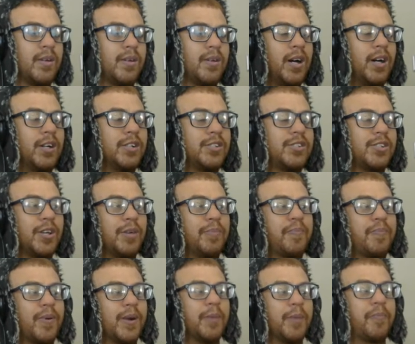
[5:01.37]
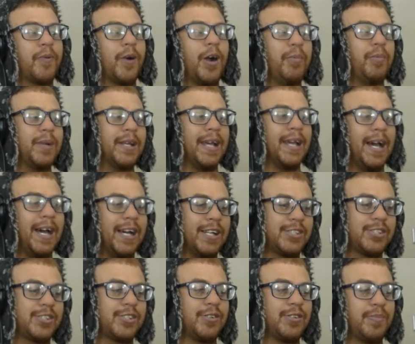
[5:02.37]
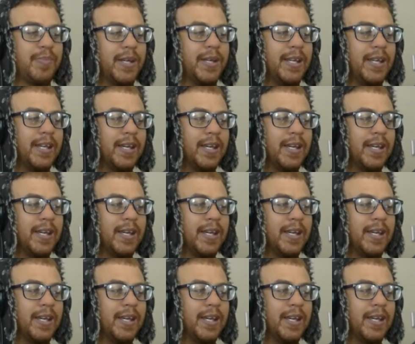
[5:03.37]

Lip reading: Oh, so he probably has to be